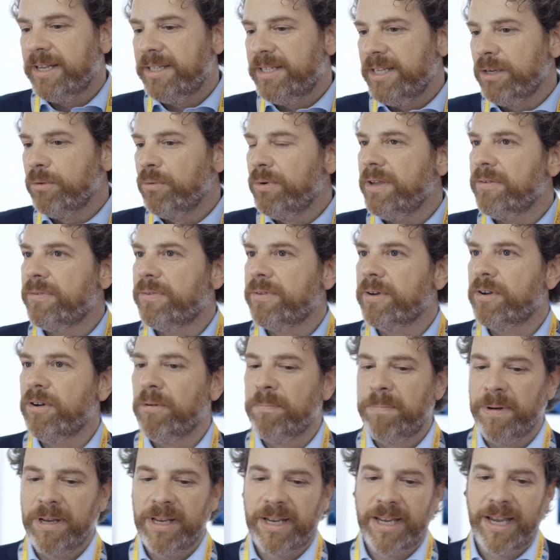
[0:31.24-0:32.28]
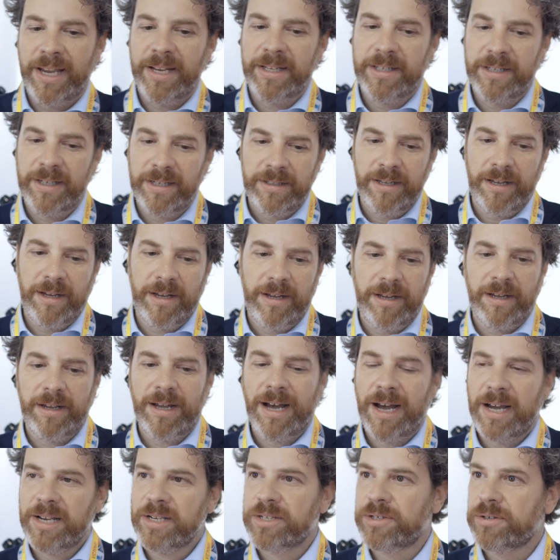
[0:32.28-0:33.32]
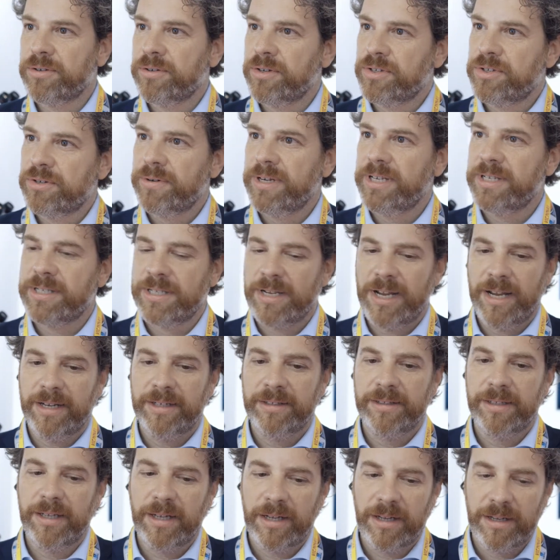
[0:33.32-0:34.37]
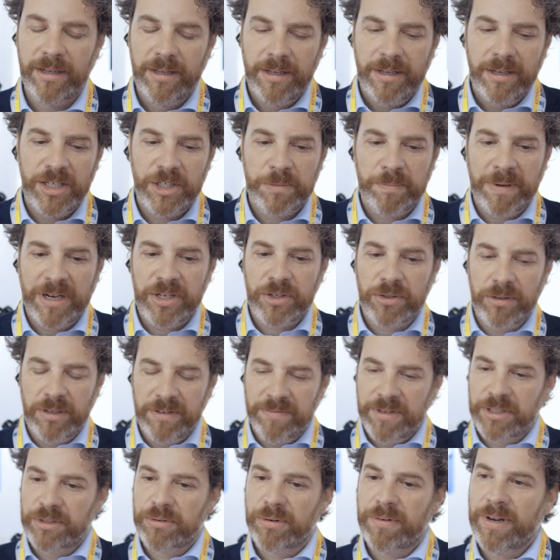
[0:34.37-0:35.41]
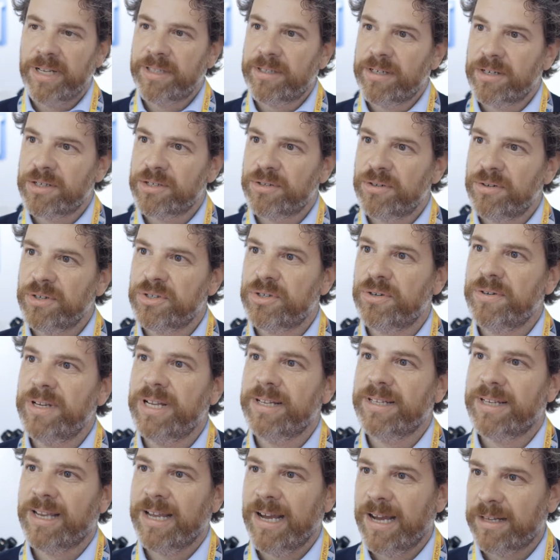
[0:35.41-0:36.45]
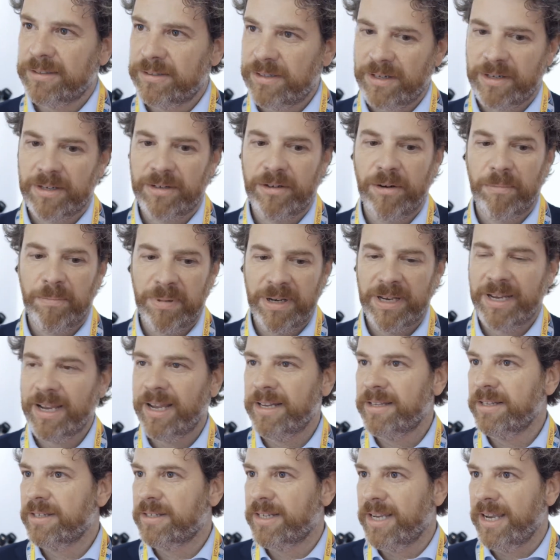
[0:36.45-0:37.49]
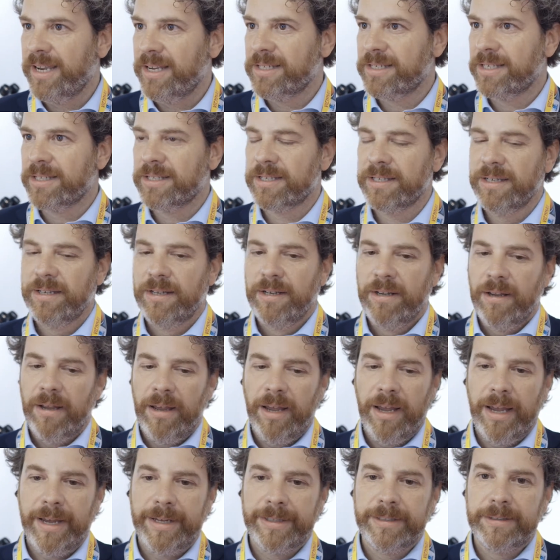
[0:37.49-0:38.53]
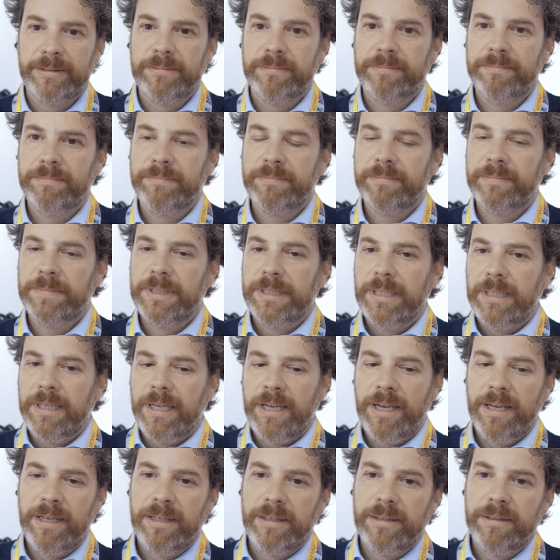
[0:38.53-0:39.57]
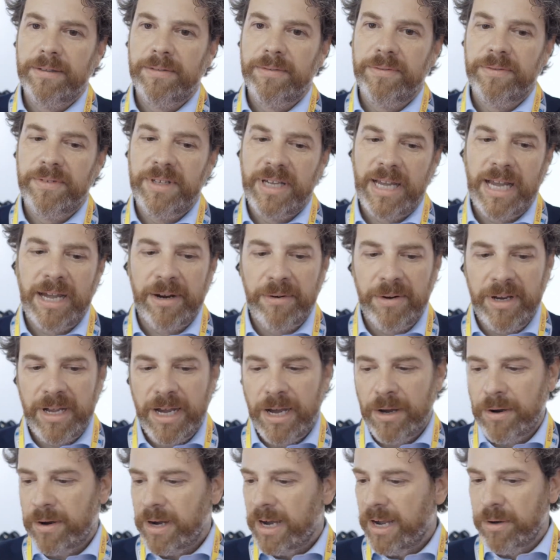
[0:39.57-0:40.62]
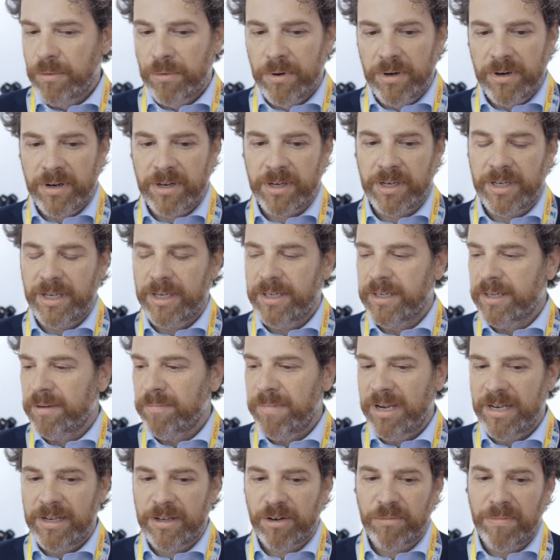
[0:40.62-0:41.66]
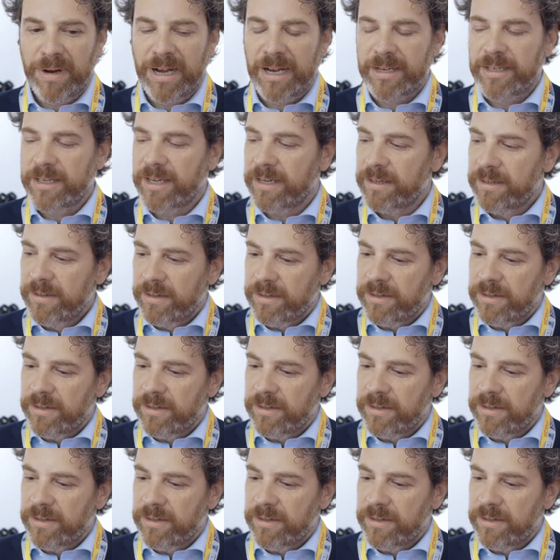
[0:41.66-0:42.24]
I deal with the complicated uh, eye surgeries and uh, especially vitreoretinal surgery and cataract complicated cases. And in the area I work in Emilia Romagna,